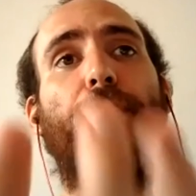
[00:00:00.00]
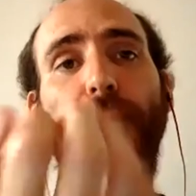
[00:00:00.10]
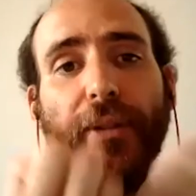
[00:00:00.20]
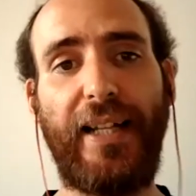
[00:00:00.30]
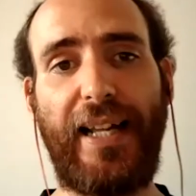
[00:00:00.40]

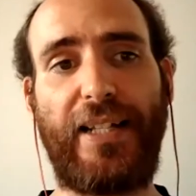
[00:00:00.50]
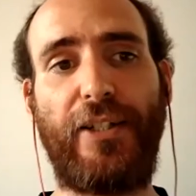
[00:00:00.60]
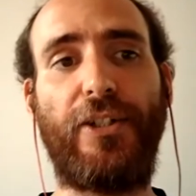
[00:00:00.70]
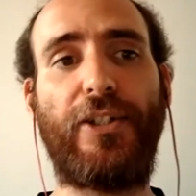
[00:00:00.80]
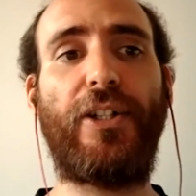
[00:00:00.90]
pull the
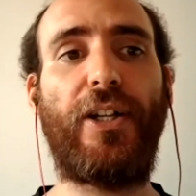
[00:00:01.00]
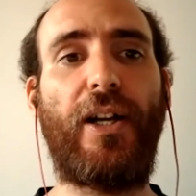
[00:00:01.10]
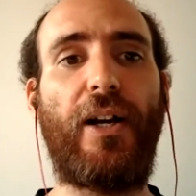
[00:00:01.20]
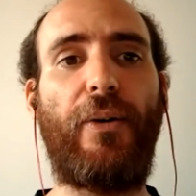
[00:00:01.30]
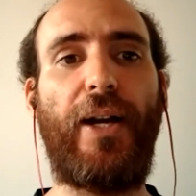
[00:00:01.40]
lessons,
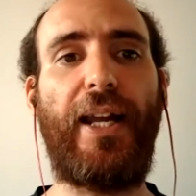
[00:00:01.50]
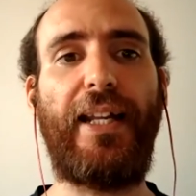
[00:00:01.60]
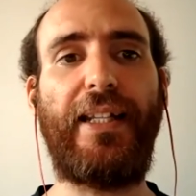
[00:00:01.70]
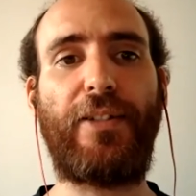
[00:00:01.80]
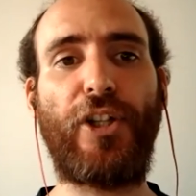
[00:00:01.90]
uh,
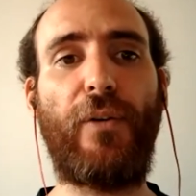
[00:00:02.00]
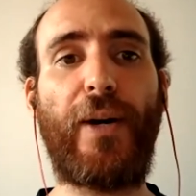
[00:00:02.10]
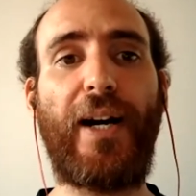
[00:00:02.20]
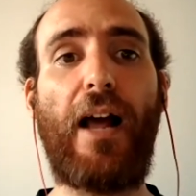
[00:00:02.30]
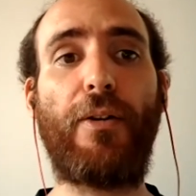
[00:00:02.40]
the
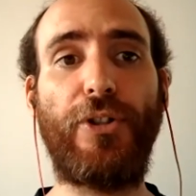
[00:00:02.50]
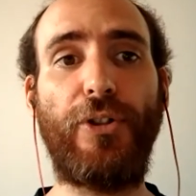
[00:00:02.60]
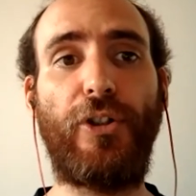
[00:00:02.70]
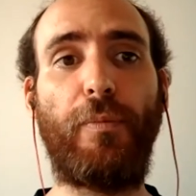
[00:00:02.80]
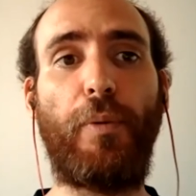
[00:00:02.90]
software allows you
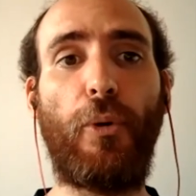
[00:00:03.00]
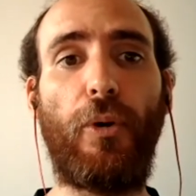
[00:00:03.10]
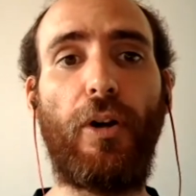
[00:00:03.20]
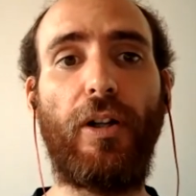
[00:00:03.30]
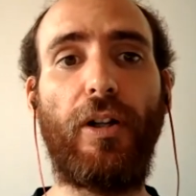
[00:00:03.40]
to
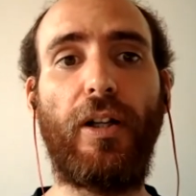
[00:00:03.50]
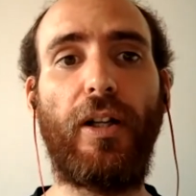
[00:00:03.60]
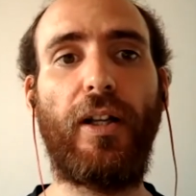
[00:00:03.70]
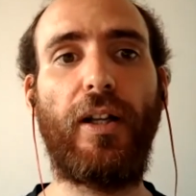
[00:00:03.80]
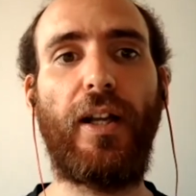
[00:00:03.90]
pull
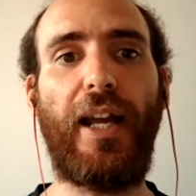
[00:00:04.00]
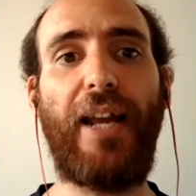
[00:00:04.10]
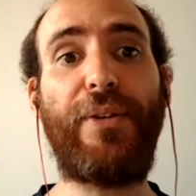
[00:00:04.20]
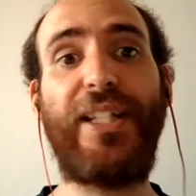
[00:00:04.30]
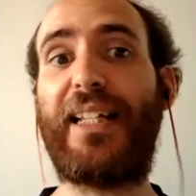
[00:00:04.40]

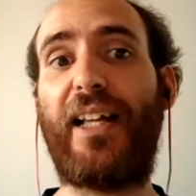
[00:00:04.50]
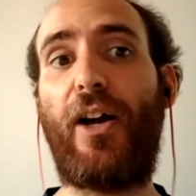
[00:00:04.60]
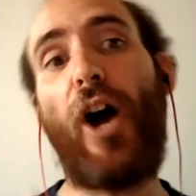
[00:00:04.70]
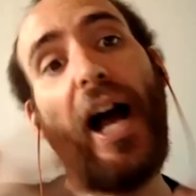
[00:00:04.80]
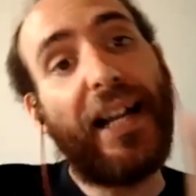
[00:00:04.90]
everything that
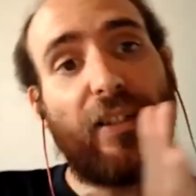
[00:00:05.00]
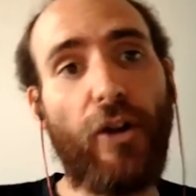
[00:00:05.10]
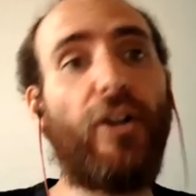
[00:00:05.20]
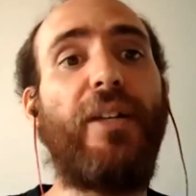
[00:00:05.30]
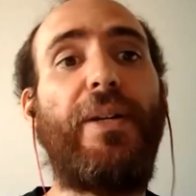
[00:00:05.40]
has
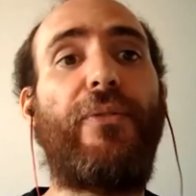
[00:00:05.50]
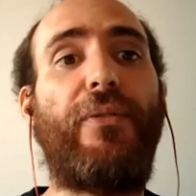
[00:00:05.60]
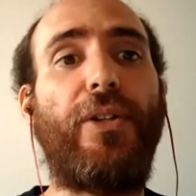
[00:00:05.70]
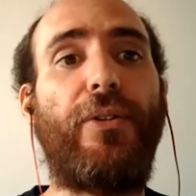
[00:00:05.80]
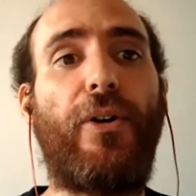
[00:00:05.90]
only been
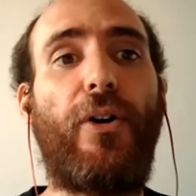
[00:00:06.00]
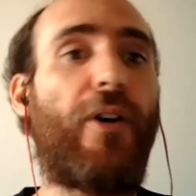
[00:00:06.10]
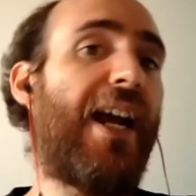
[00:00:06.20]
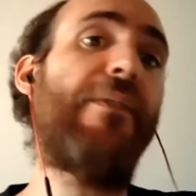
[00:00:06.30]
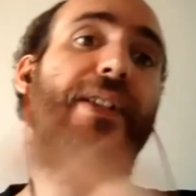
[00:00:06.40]
reviewed or
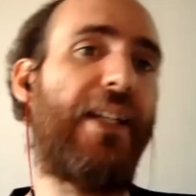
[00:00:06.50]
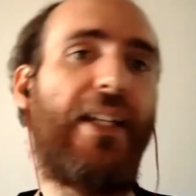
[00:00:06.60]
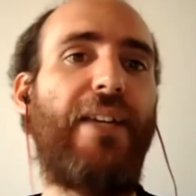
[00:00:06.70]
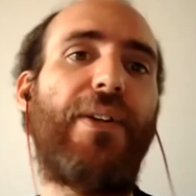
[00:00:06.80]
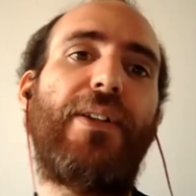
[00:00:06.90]
everything,
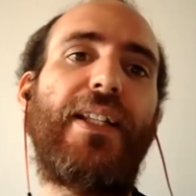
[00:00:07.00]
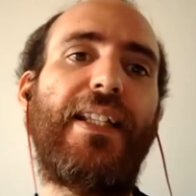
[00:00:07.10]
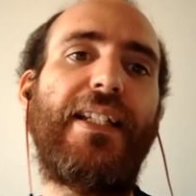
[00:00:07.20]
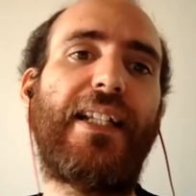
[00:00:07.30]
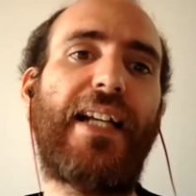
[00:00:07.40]
even the
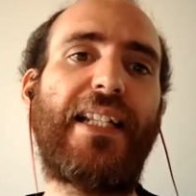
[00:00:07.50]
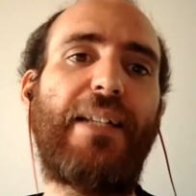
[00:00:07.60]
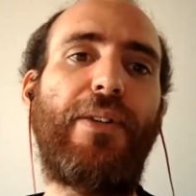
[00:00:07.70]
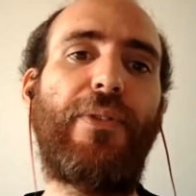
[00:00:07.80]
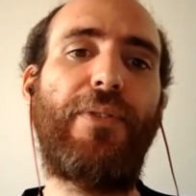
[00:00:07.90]
things that hasn't
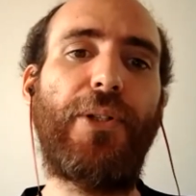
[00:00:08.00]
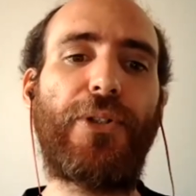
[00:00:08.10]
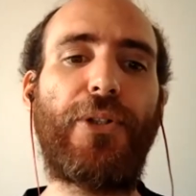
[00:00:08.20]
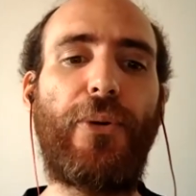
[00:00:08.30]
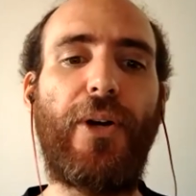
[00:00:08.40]
been reviewed.
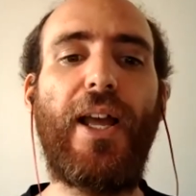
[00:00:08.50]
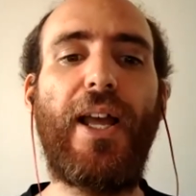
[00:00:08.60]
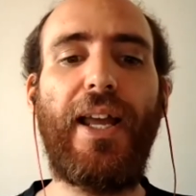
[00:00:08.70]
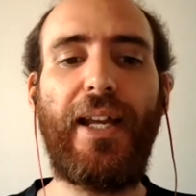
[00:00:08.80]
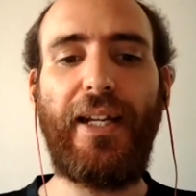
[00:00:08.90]
So
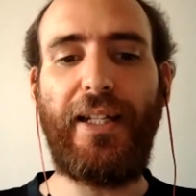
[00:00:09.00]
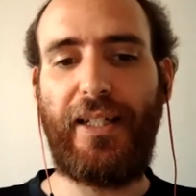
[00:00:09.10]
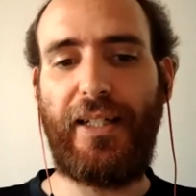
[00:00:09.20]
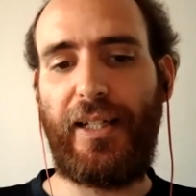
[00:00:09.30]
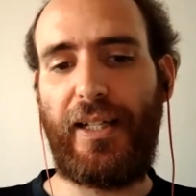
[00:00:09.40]

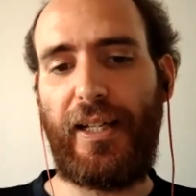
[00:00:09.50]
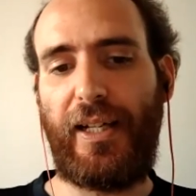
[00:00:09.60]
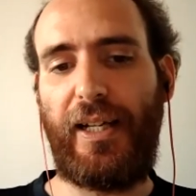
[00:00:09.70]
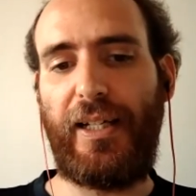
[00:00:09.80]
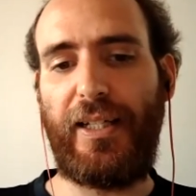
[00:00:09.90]
in,
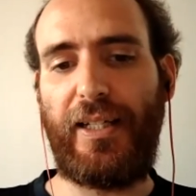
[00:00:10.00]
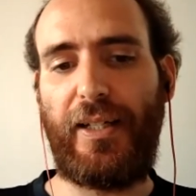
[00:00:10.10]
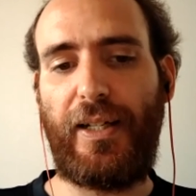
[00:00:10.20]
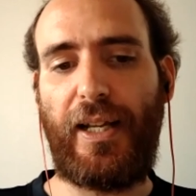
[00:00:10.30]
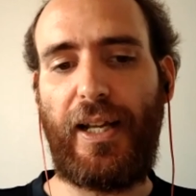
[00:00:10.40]
in,
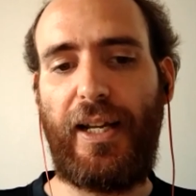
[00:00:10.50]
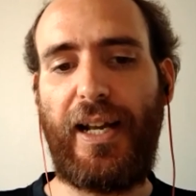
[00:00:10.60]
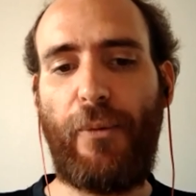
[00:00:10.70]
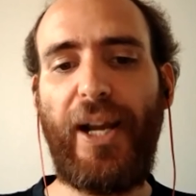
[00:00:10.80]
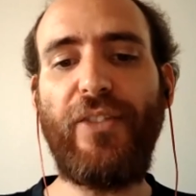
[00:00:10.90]
in
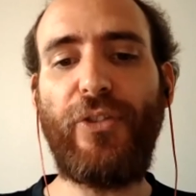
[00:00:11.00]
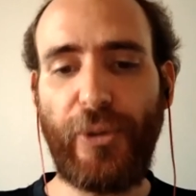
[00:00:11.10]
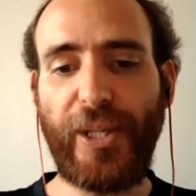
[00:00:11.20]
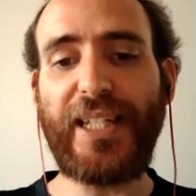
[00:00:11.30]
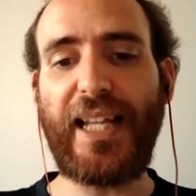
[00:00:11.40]
a way,
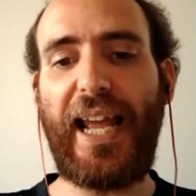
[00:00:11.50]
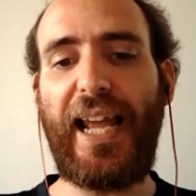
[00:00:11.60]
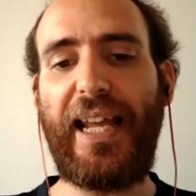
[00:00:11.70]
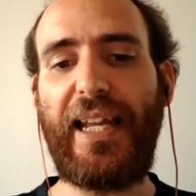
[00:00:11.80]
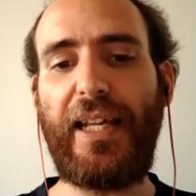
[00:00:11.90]
there is
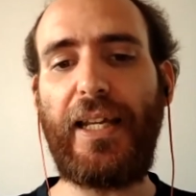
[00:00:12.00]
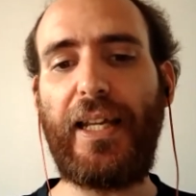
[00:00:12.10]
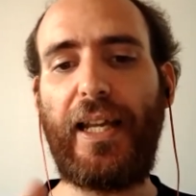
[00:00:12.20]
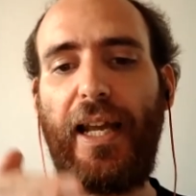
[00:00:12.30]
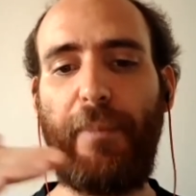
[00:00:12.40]

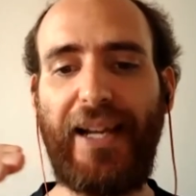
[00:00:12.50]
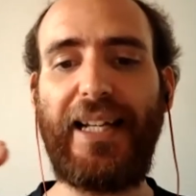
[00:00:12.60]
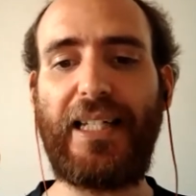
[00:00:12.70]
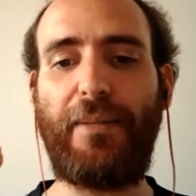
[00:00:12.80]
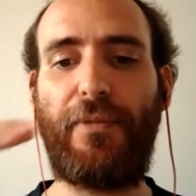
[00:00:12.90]
a, a
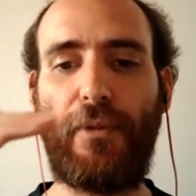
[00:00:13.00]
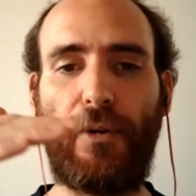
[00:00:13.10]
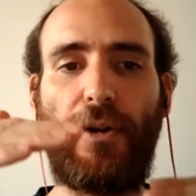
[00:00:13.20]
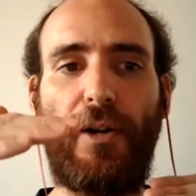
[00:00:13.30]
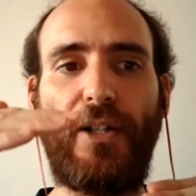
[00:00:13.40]
mechanism
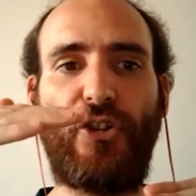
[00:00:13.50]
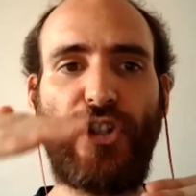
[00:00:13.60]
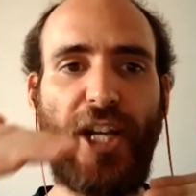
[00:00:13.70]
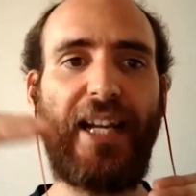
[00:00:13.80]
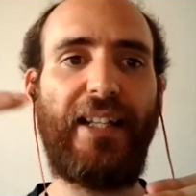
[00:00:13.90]
for
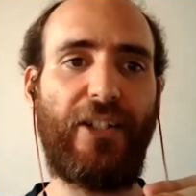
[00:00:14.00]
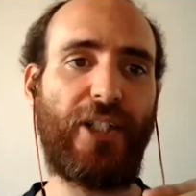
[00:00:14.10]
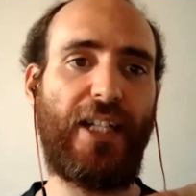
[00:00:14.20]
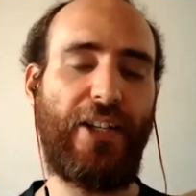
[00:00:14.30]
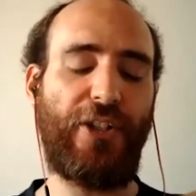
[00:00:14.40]
check the
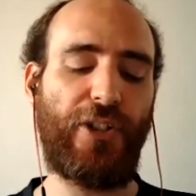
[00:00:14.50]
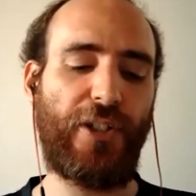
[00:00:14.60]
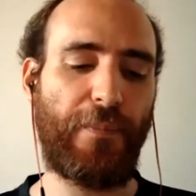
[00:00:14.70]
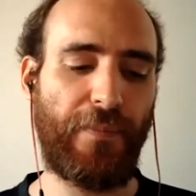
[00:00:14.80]
translations.